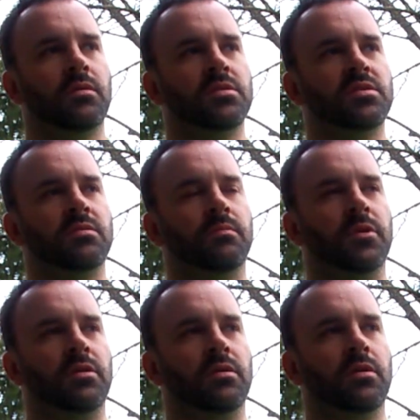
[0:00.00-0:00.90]
Some
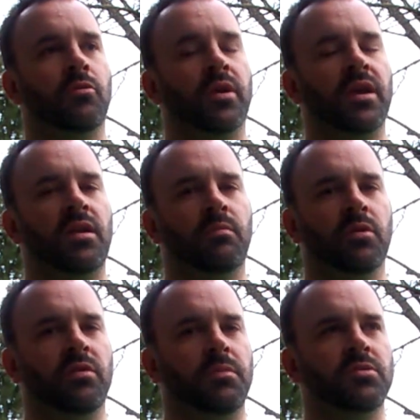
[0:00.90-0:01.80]
oh, Cannibal
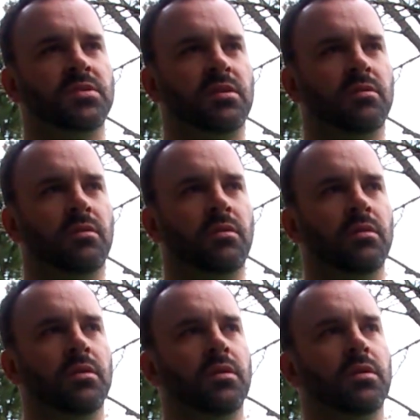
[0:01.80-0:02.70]
the Musical
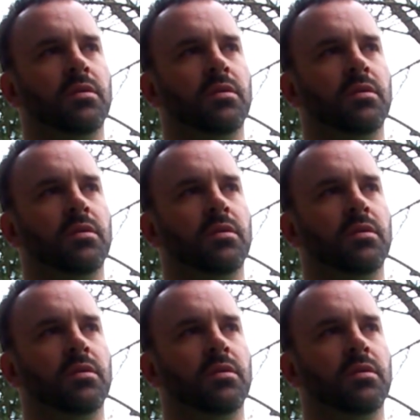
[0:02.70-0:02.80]
and